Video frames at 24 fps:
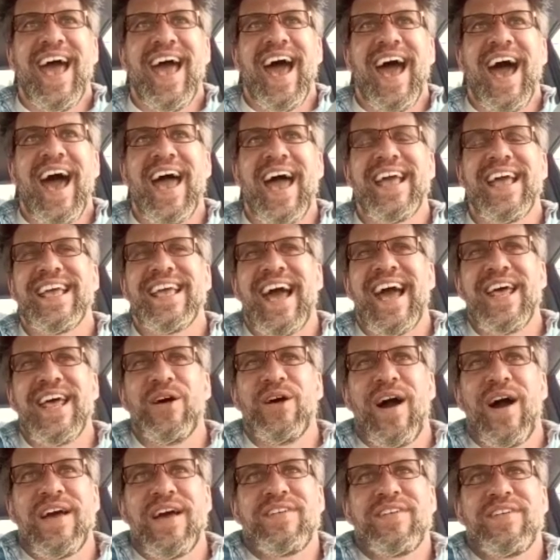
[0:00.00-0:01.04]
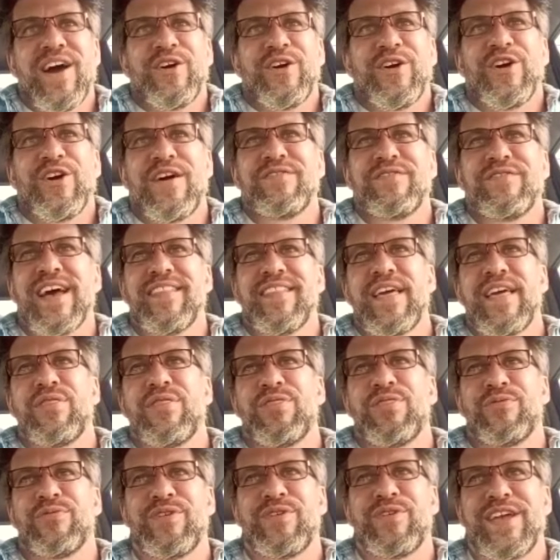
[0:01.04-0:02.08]
I've got like
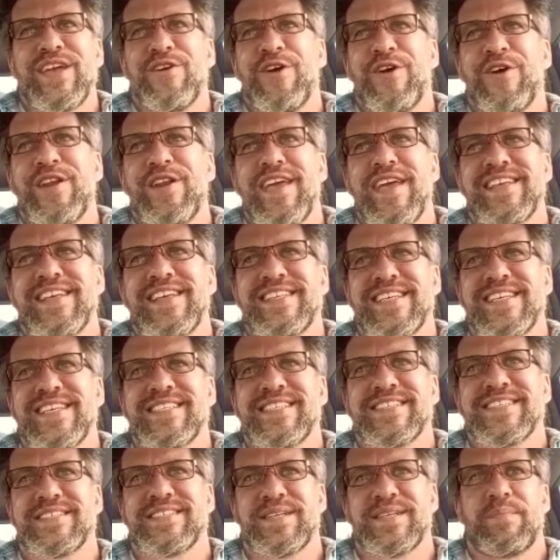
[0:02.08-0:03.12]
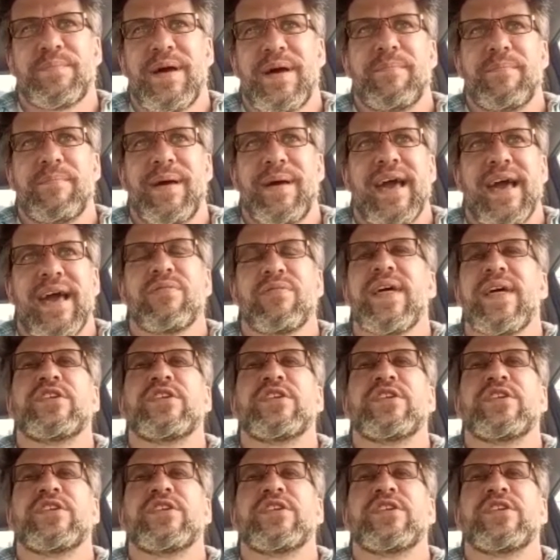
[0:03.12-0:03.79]
3 herniated discs in my back